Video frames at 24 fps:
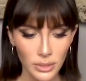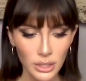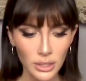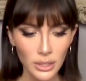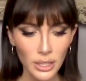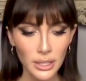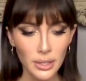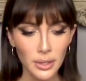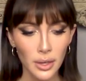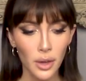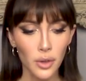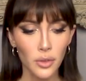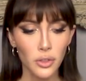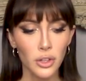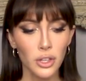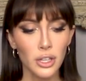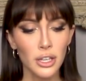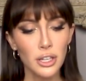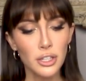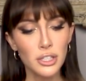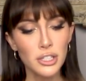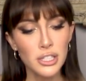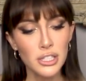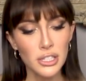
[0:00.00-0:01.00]
like the
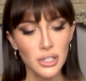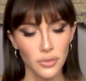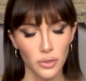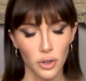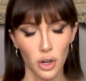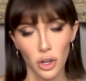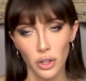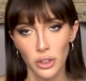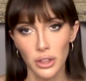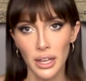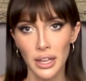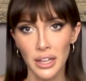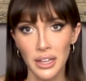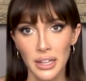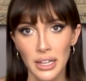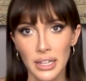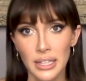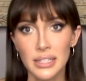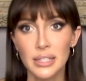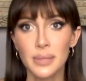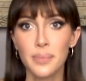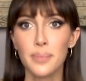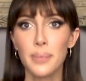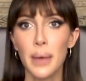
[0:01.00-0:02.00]
here's the difficult thing
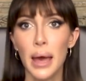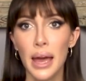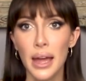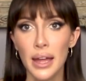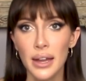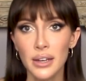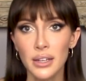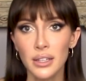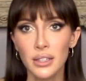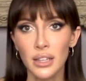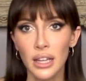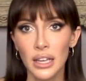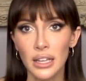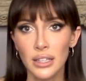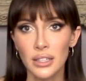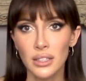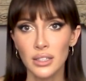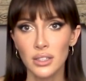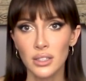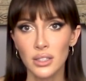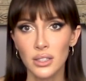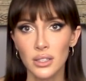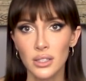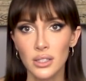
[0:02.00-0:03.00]
is men like
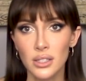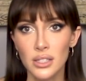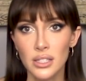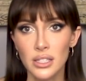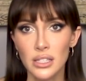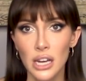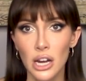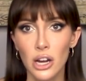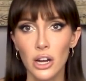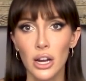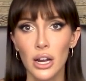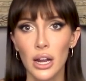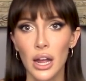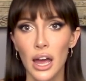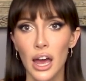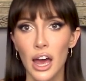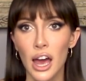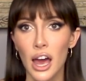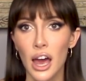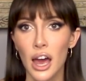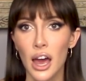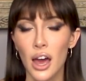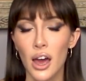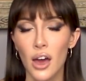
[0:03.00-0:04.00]
stare at
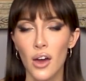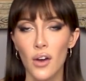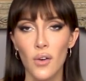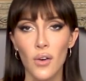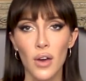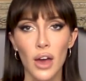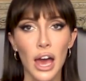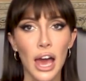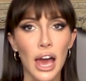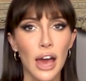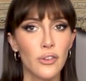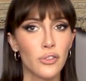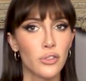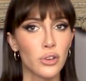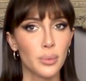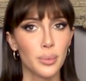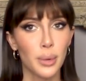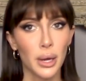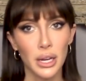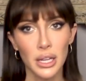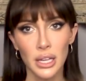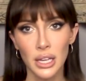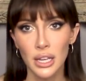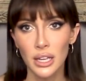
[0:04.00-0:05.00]

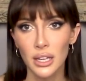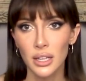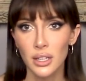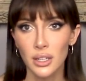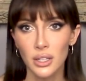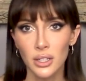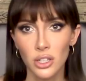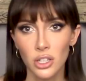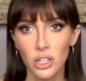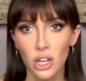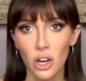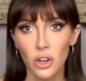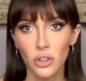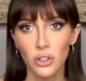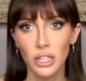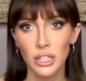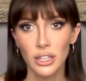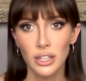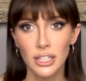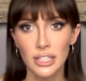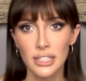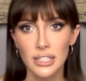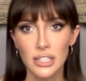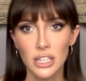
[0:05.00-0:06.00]
everybody, you know,
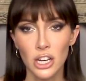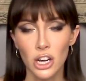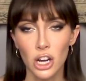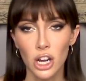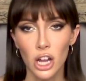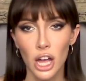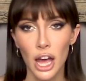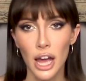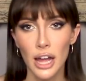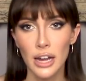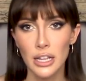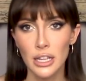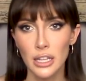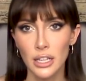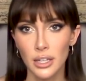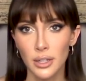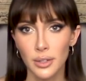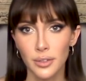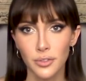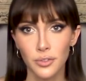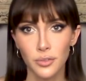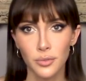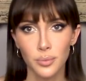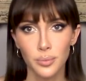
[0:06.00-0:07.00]
like they stare at
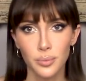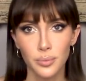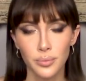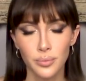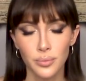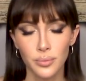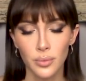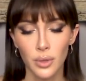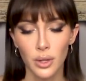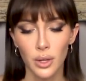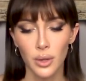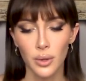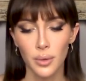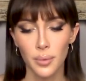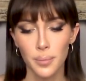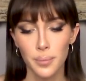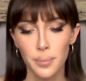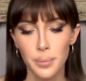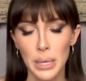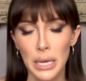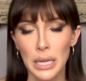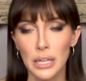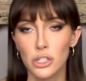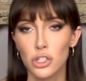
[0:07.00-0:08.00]
any
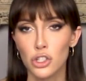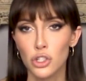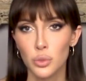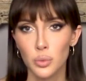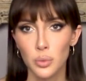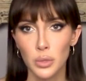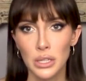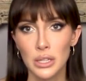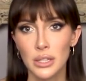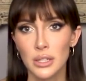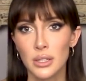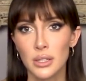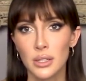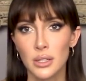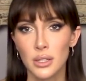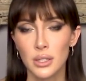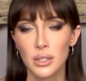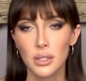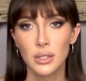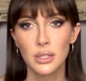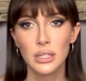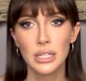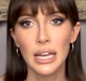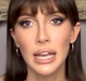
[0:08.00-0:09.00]
bitch with
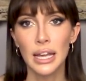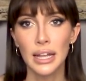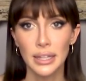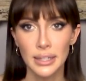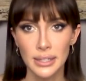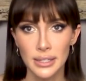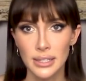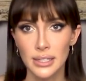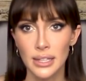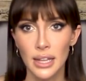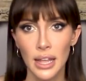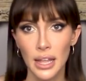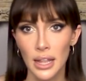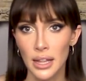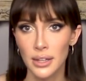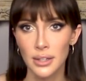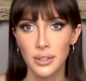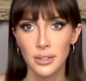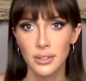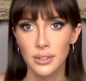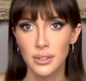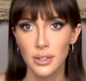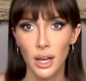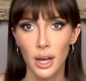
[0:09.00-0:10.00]
tits
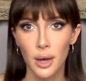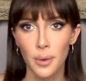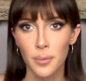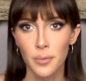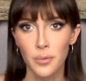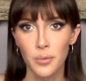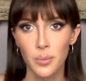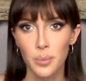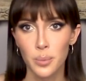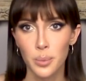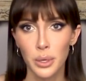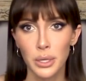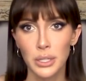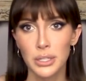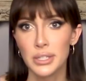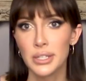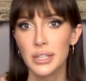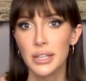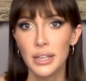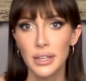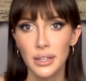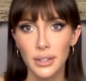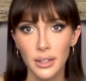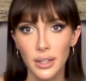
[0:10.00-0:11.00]
and a
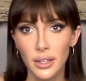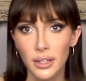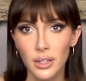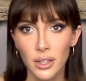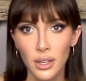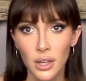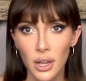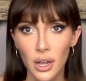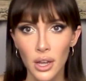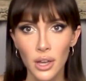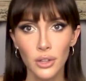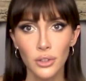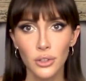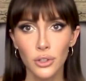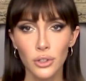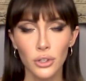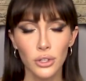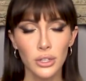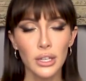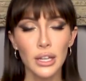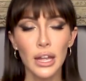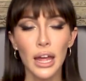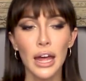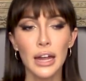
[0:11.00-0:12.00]
pussy. Like they'll
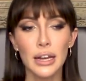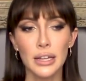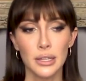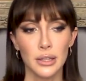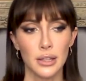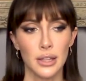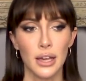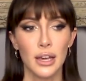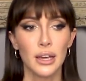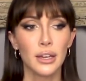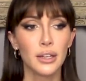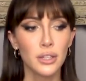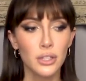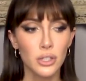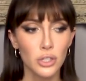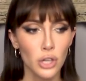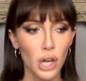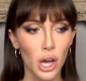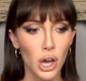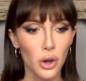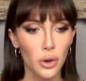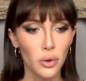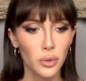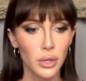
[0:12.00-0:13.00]
look at anything, you
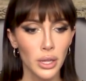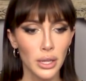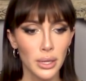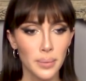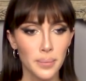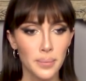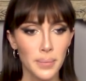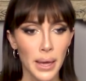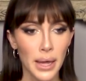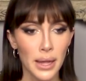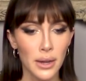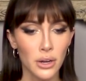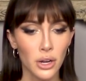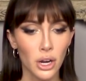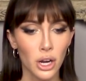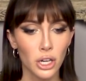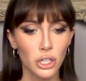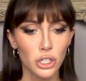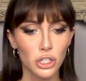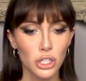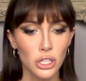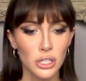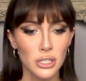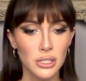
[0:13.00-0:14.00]
know, like men
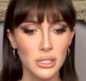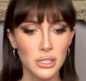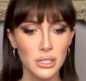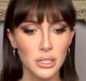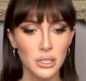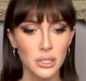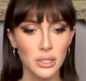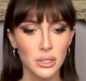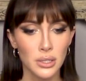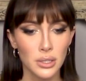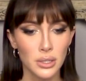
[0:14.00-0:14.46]
are just